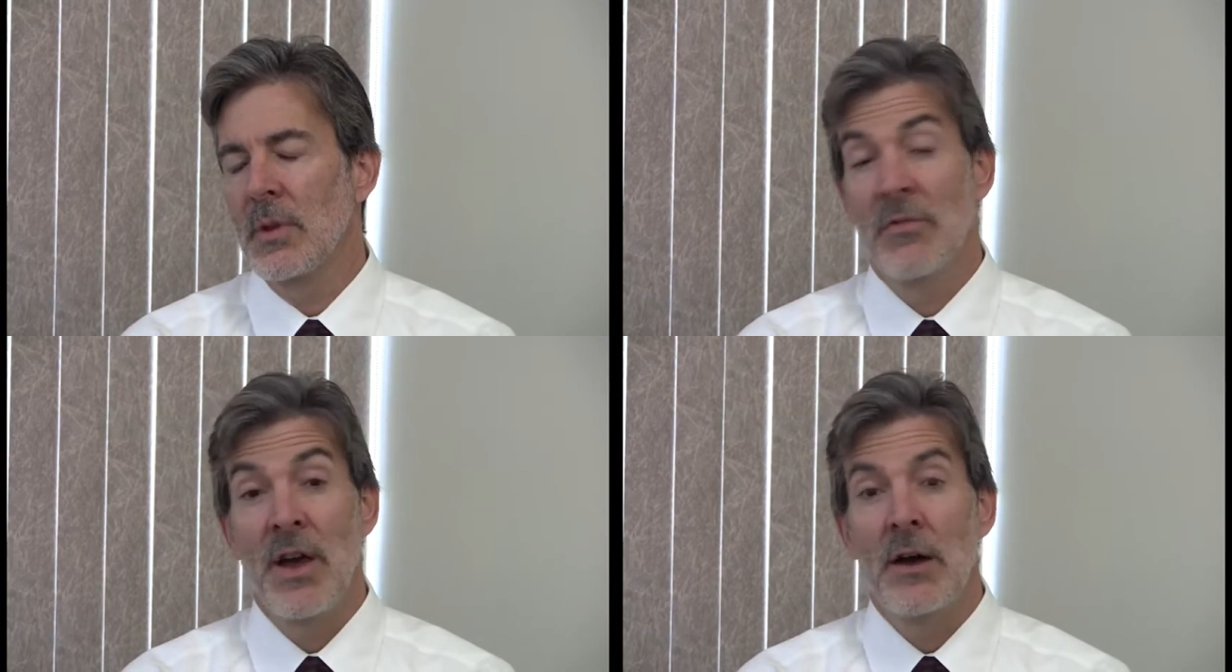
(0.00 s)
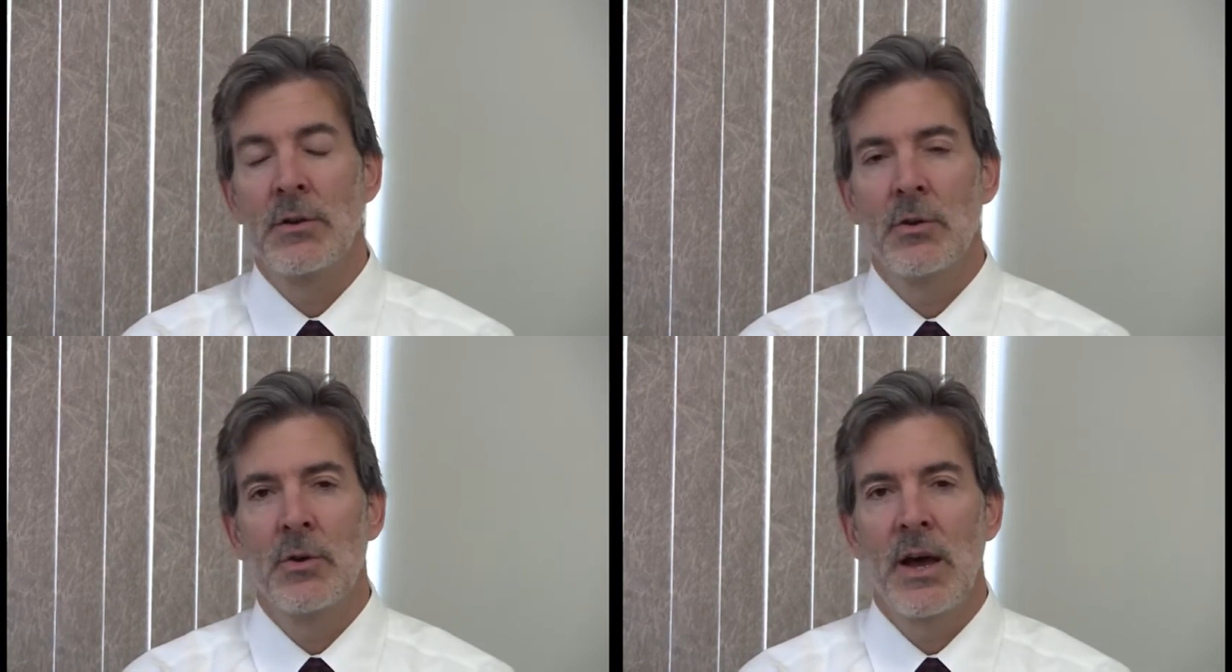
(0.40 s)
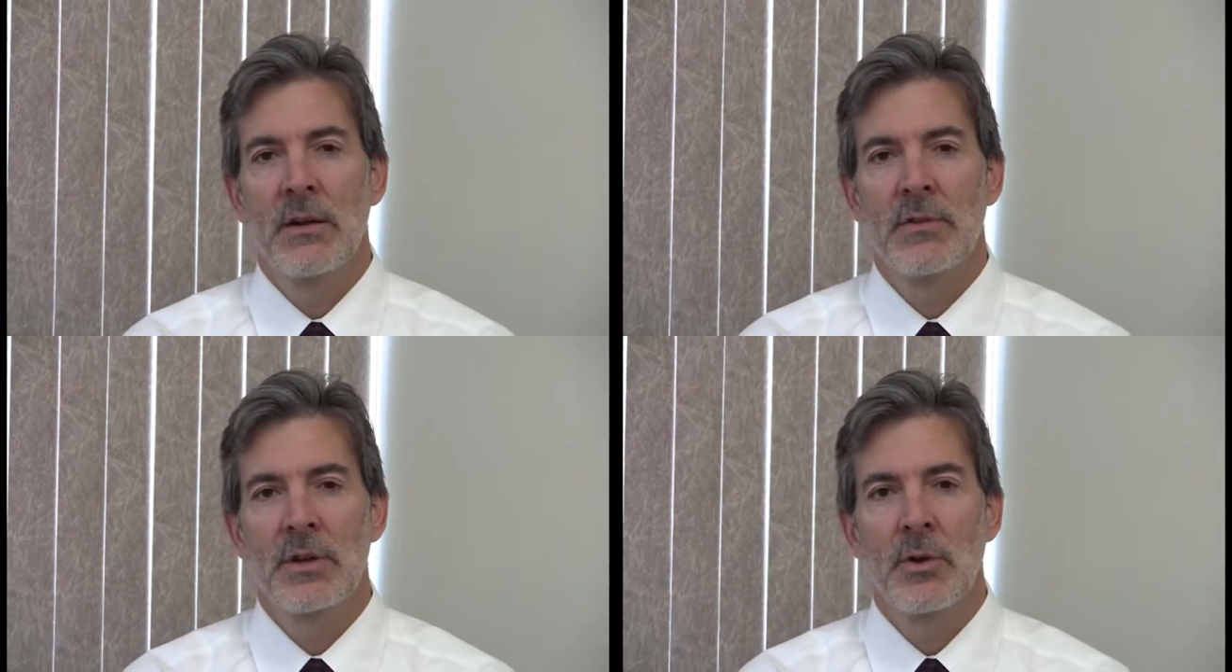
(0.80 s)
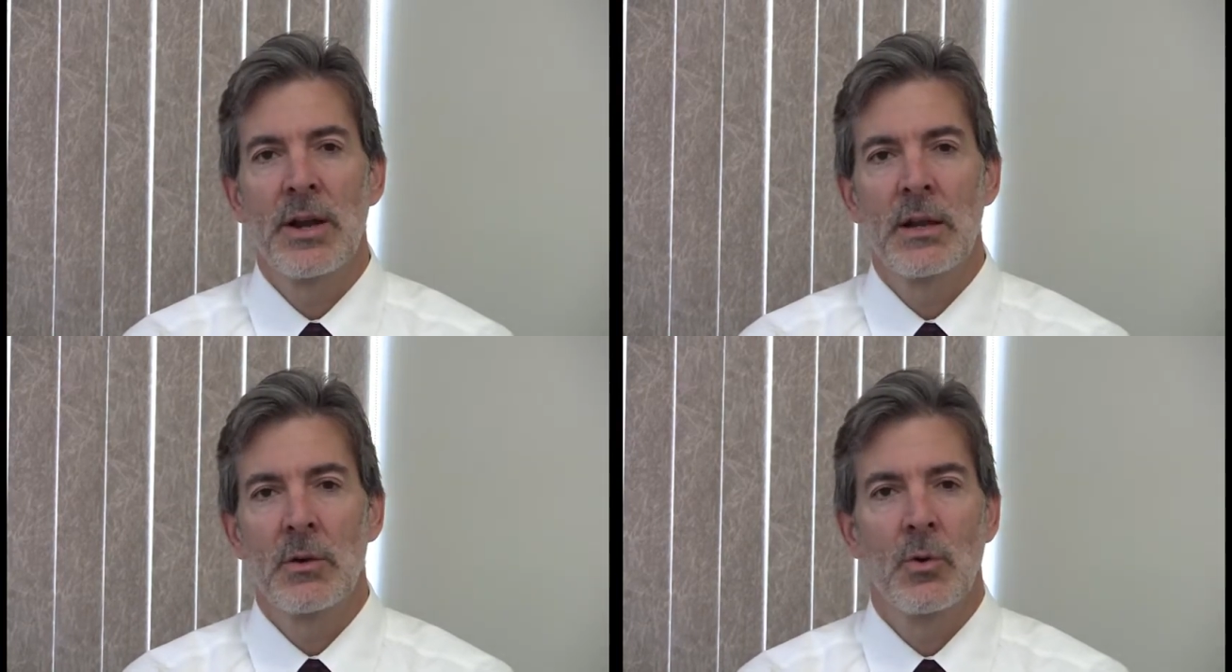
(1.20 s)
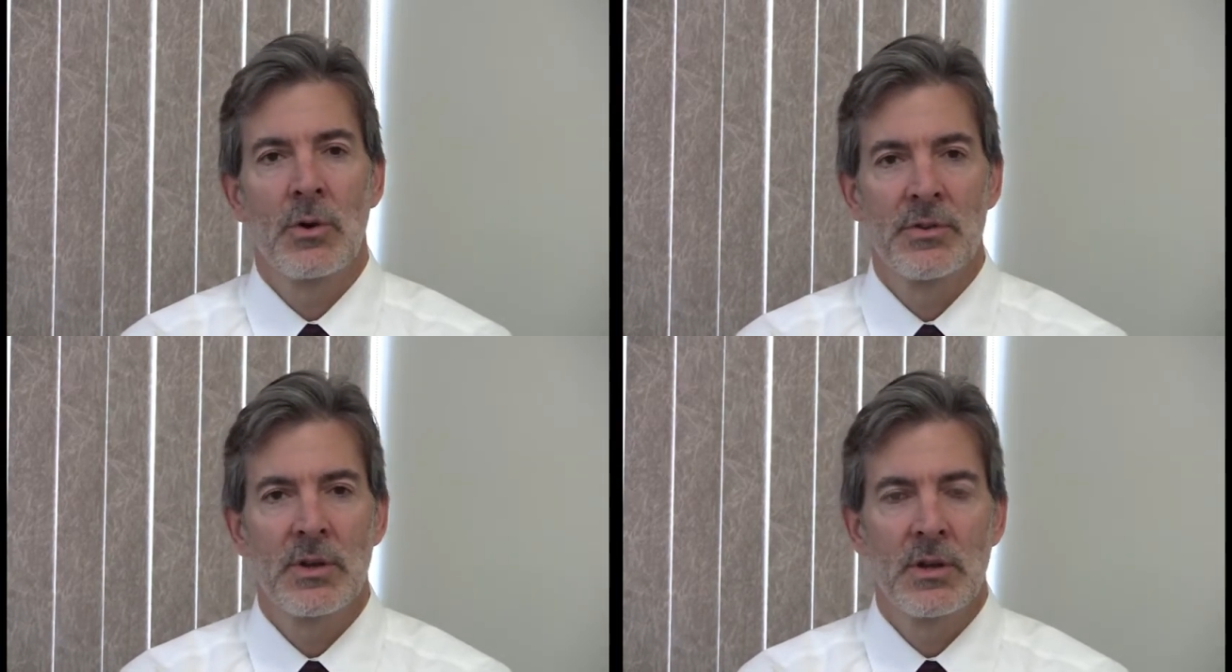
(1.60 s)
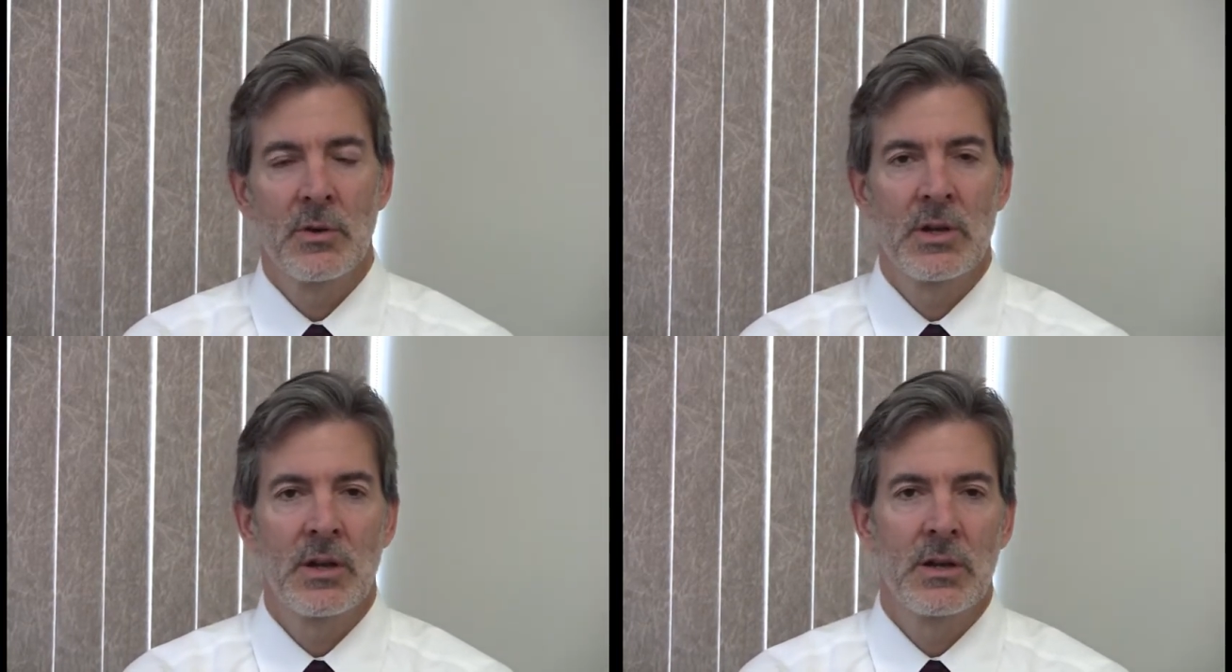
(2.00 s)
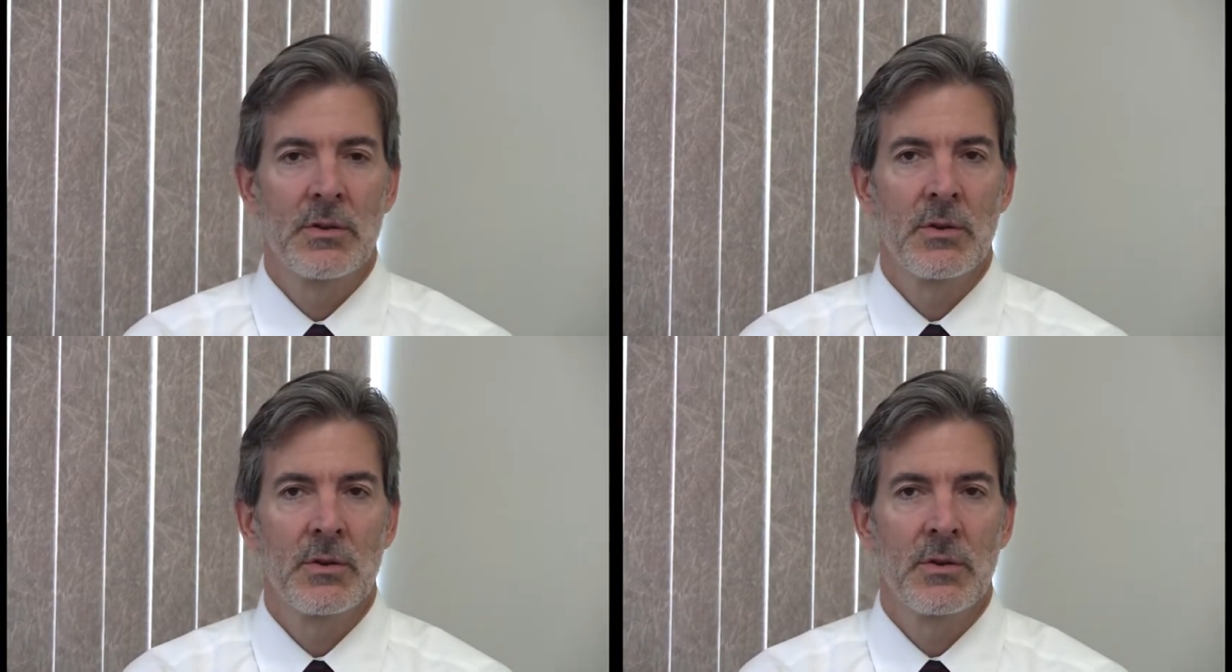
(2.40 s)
value out of a training course that you attended?